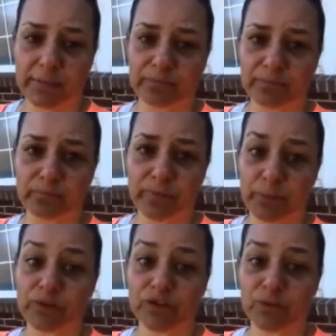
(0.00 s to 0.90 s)
um,
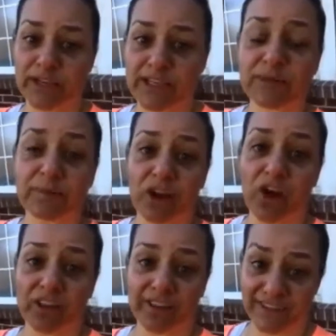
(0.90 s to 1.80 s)
people. So we need to be
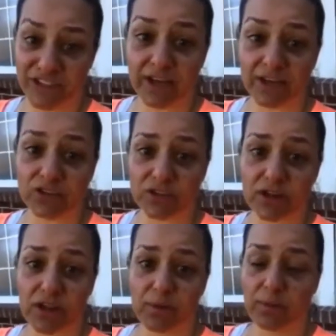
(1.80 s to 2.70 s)
calling the
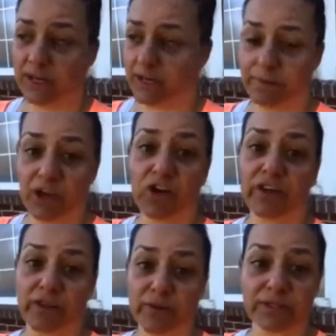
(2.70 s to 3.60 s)
judge. We need to be
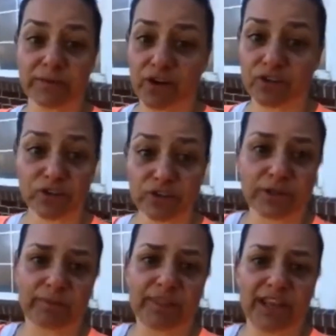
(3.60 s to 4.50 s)
calling the U.S.
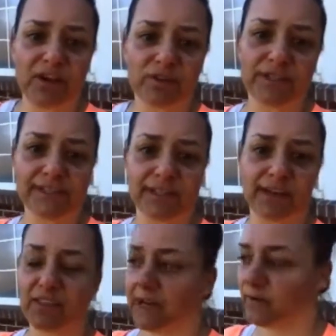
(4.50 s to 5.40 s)
Marshals. But they don't
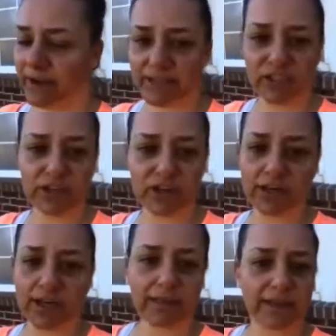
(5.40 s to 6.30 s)
listen. They don't
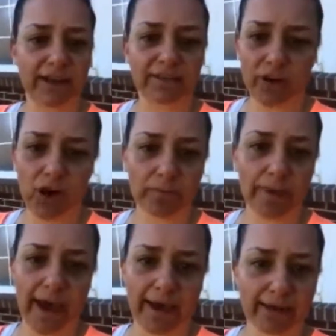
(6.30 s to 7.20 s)
answer. They never call
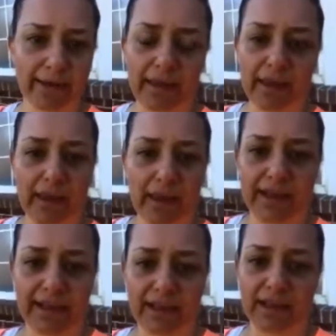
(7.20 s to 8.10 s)
back.
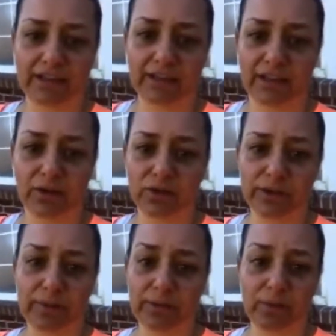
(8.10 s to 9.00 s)
It, the
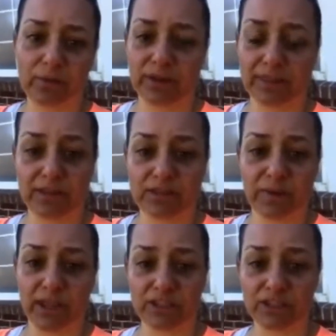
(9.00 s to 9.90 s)
only people and things
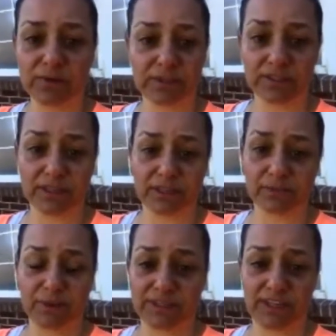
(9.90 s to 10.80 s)
we can do is,
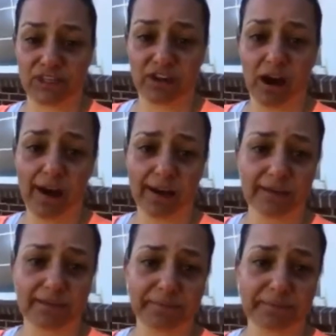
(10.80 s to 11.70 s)
is petition God.
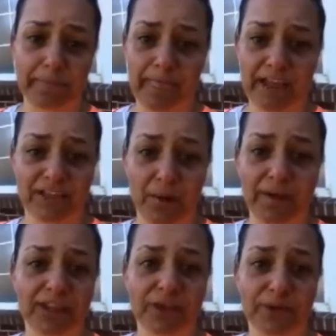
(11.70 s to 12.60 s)
That's all
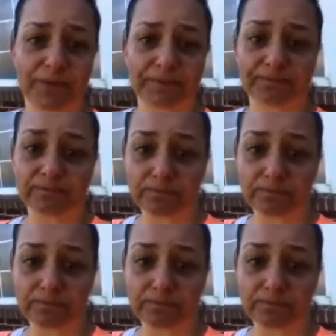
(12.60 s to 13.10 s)
we can do.